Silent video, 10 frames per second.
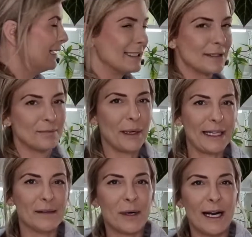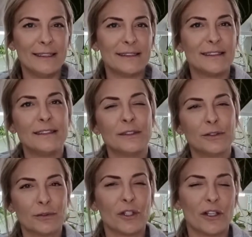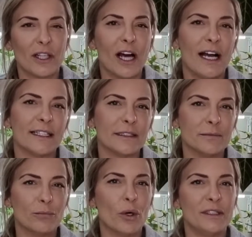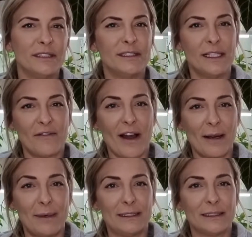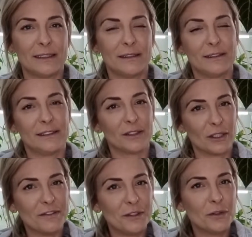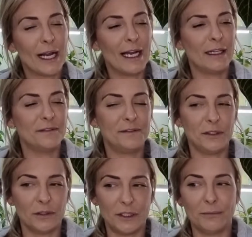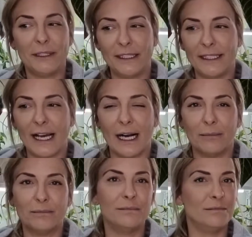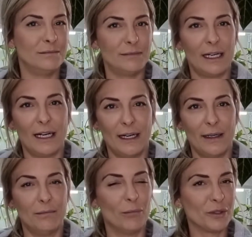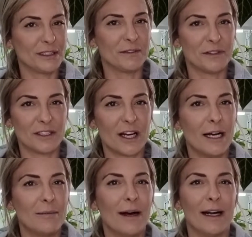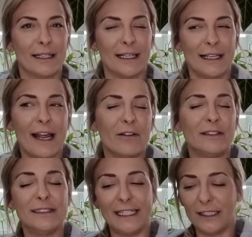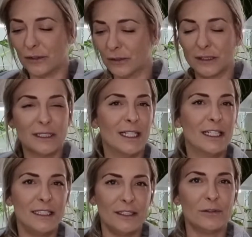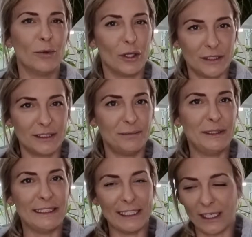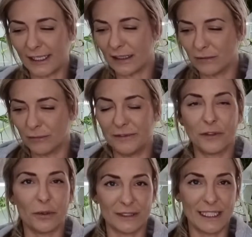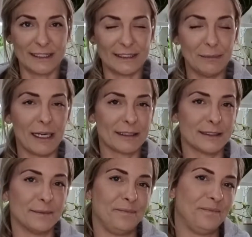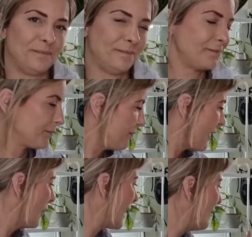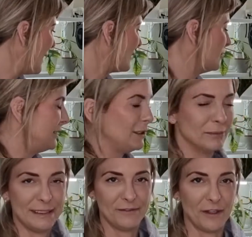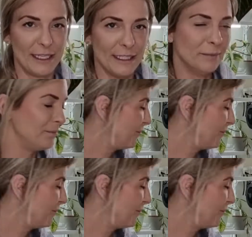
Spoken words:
Spider mites do not like moist environment. So if you have your humidity up, most of the time I can guarantee you, you won't be dealing with those nasty bugs. Okay, back to the humidifier.